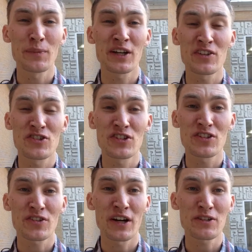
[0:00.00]
and because
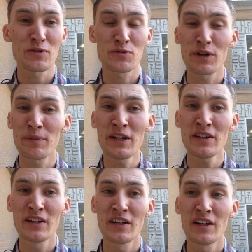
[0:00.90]
Jesus Christ was with me,
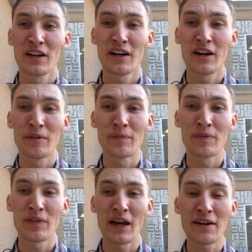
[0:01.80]

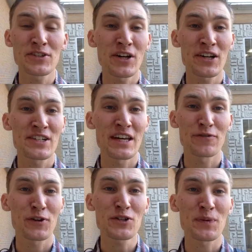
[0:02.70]
after talking to that
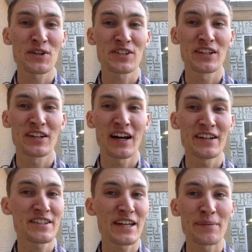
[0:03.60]
first person, I
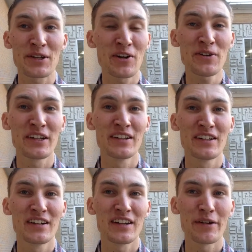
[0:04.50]
just kept going.
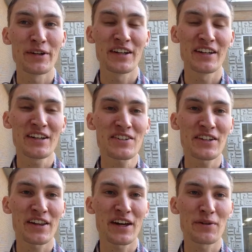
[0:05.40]
I mean,
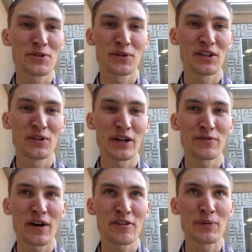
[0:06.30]
initially I thought I was only going to do like
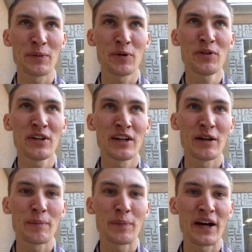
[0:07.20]
5 people,
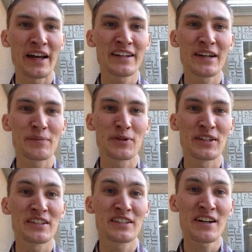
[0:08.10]
but I ended up
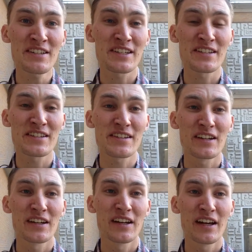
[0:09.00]
doing dozens.
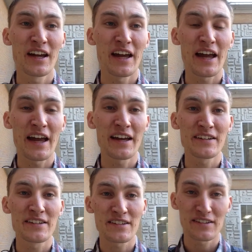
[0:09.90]

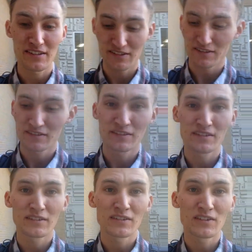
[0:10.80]
And
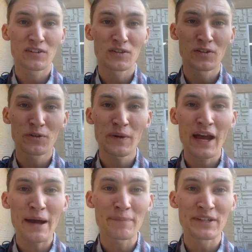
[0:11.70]
look what
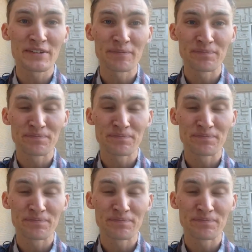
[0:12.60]
happened.